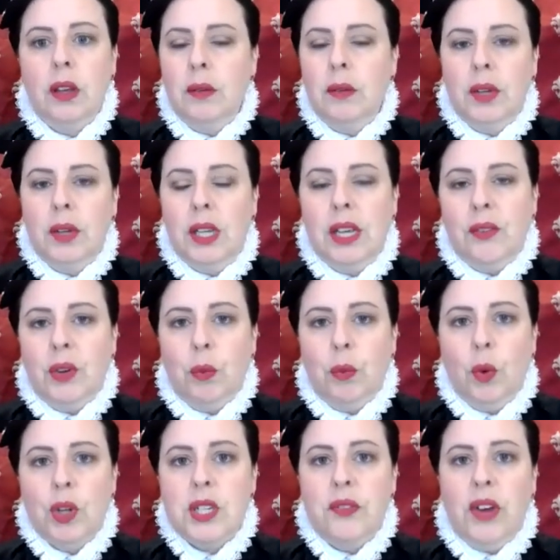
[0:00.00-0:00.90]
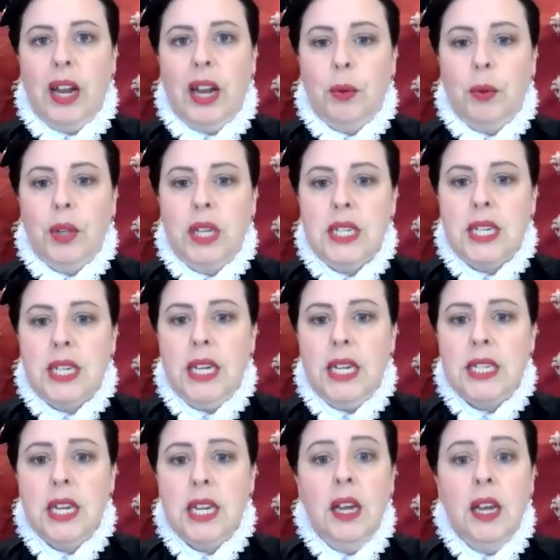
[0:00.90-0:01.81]
given what's available these
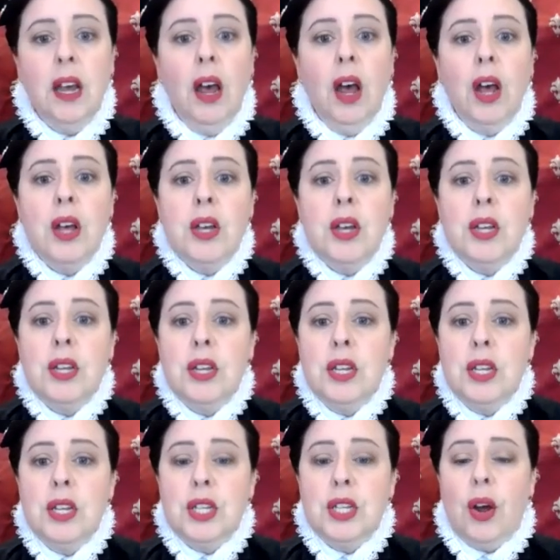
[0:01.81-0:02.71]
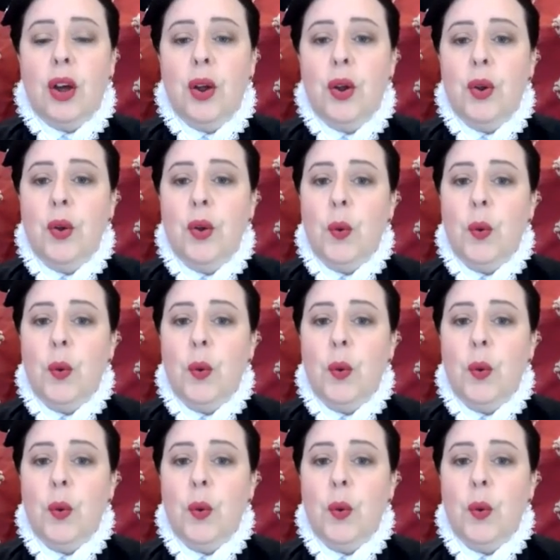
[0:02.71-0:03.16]
days. So